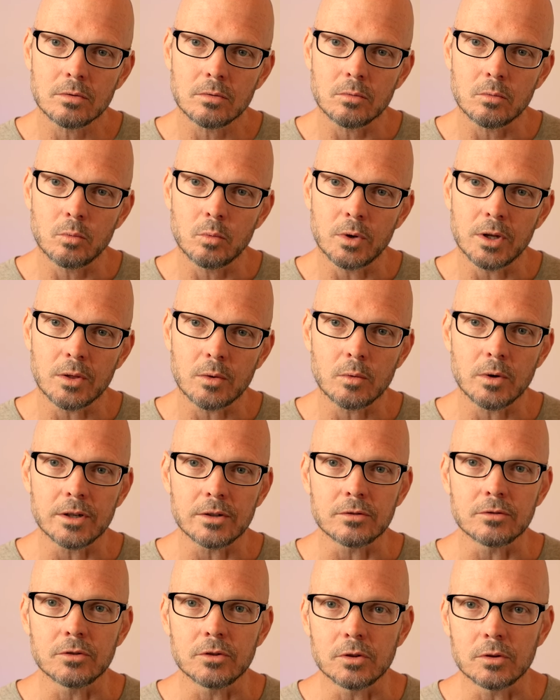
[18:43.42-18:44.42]
with what
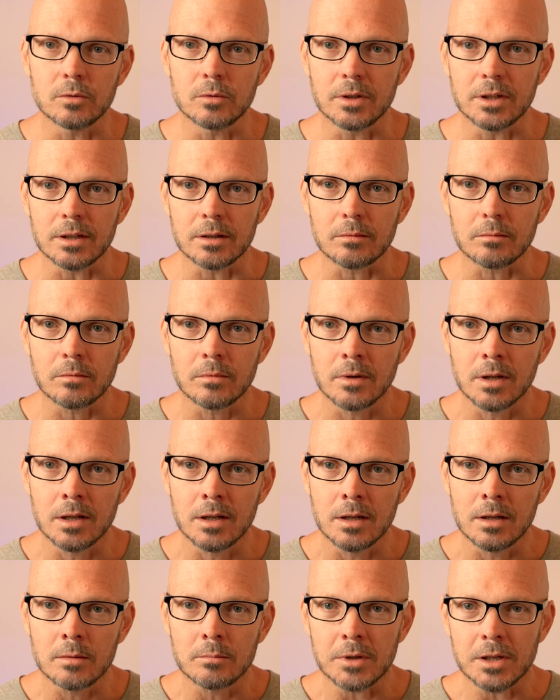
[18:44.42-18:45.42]
you're doing
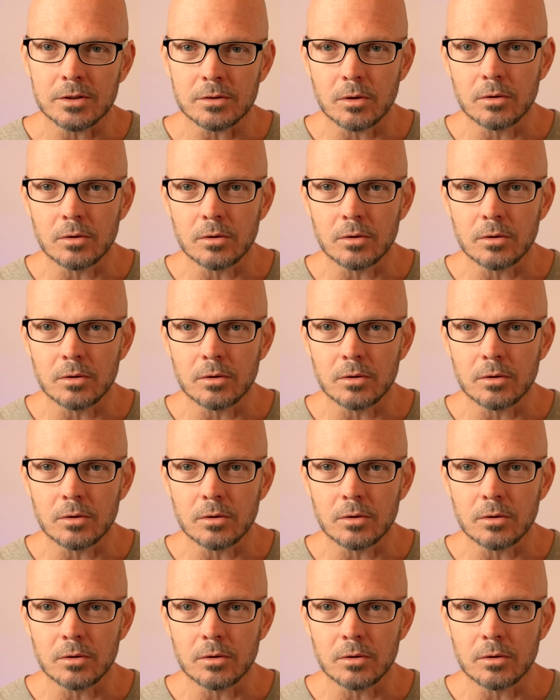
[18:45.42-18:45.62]
because